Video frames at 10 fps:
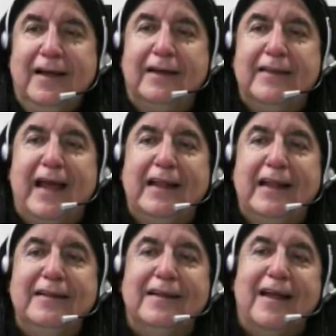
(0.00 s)
And
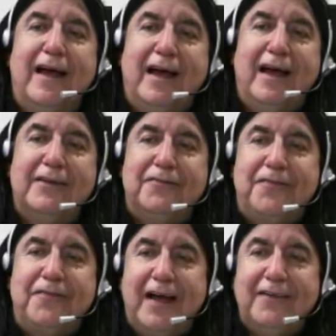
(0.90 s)
then at
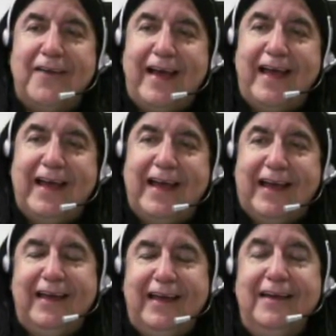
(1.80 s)
5A,